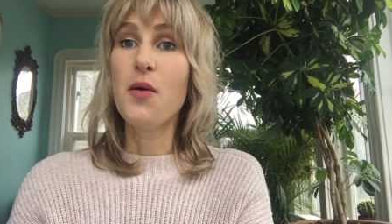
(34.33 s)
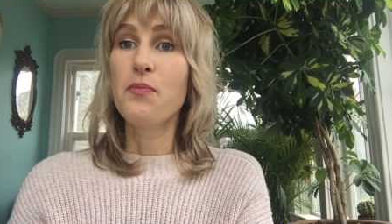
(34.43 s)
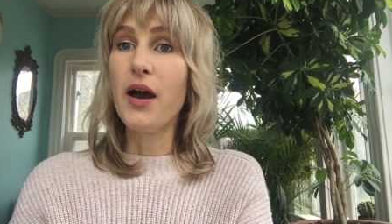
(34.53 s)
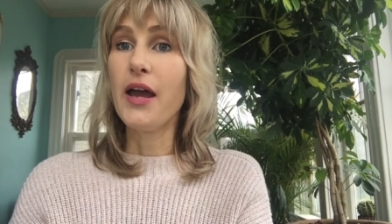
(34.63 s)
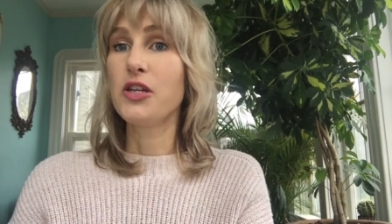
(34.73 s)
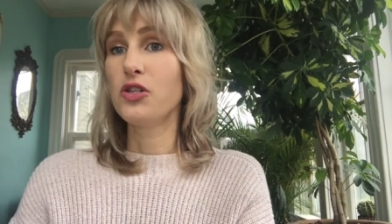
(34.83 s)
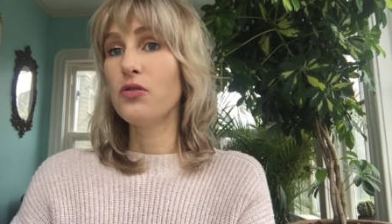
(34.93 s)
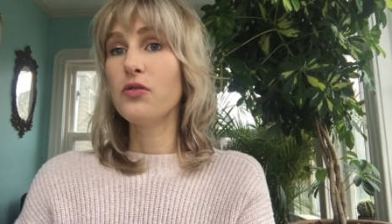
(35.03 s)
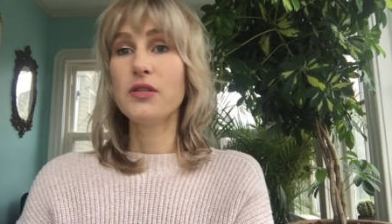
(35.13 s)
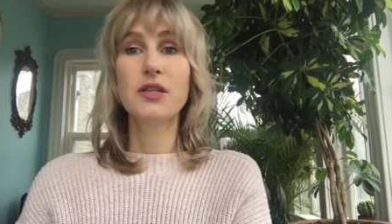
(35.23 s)
But I do
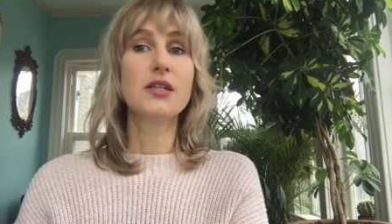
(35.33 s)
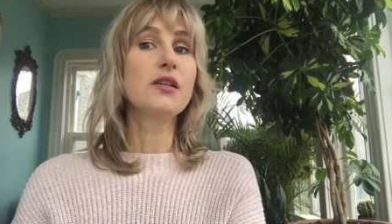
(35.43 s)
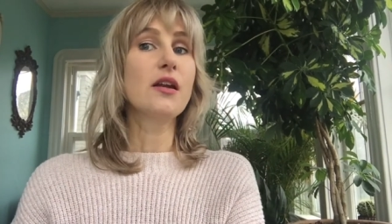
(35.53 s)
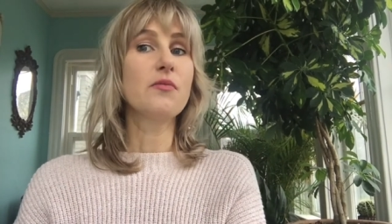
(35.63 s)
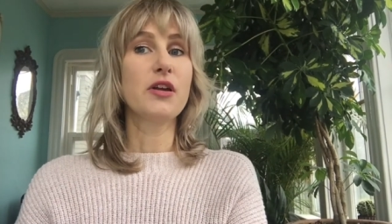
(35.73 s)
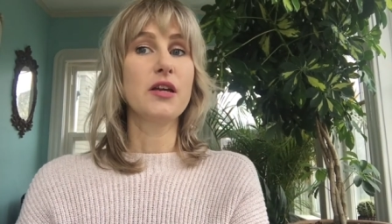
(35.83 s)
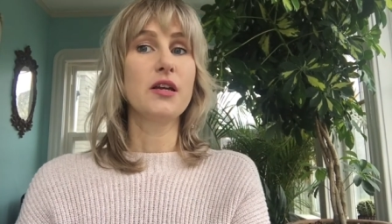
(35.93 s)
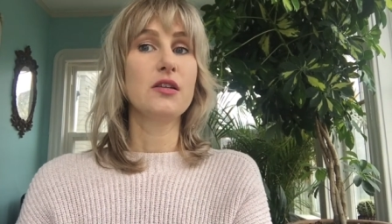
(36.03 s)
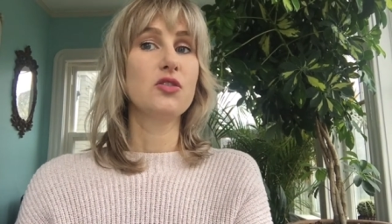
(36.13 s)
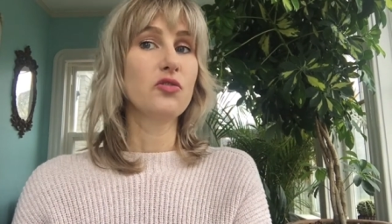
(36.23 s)
always like to get on my
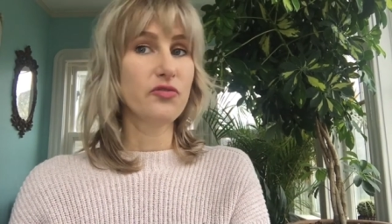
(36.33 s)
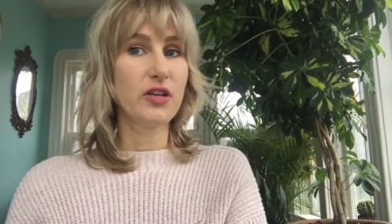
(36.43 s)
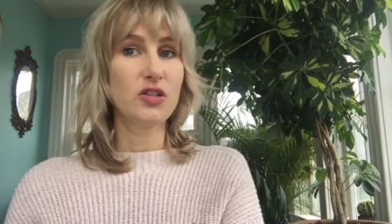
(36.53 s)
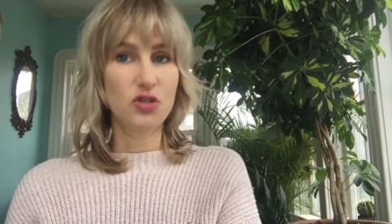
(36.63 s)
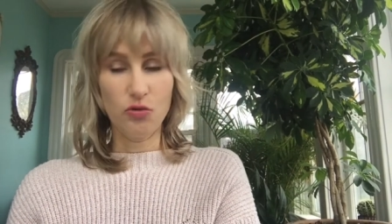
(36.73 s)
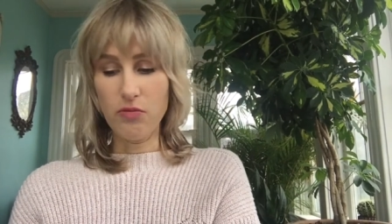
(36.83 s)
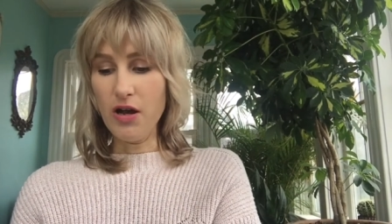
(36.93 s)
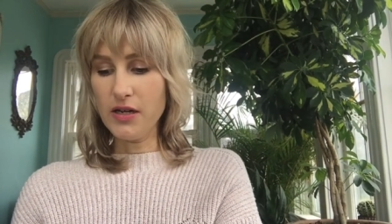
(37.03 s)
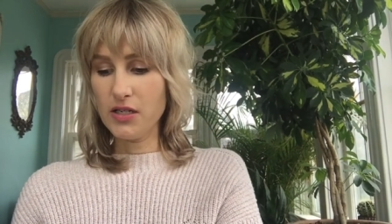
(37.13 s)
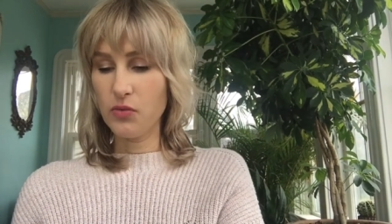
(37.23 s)
sulfate
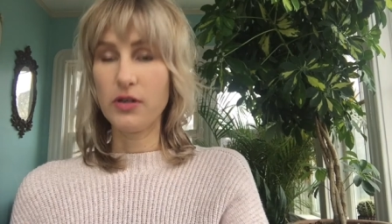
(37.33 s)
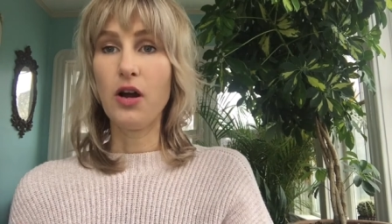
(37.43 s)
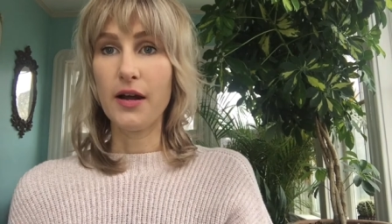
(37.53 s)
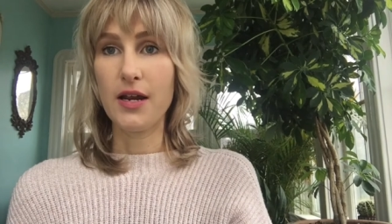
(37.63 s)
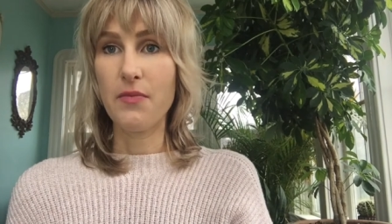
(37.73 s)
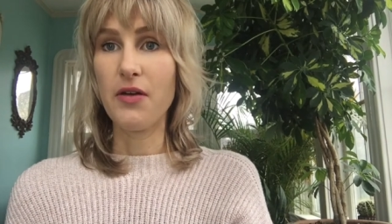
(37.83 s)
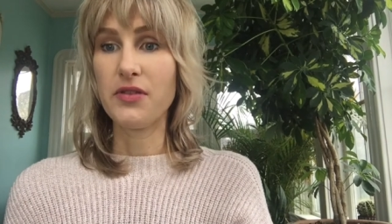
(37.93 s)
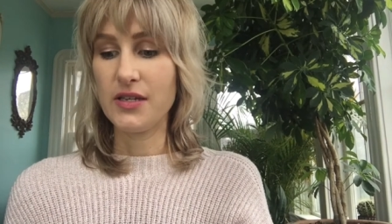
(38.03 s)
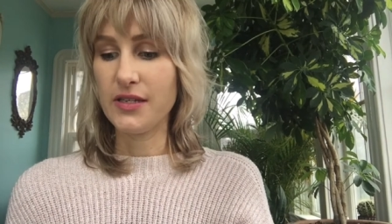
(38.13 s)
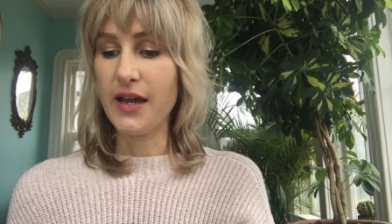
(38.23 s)
soapbox when talking about
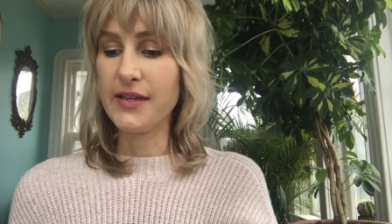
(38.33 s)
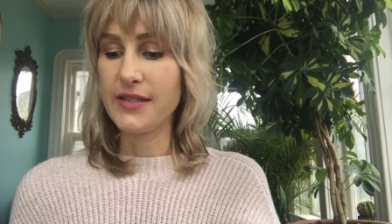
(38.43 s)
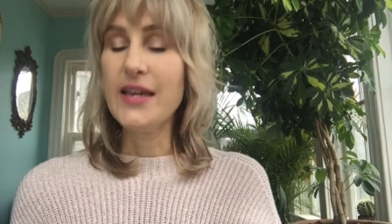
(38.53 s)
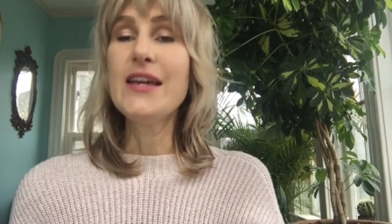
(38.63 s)
these guys.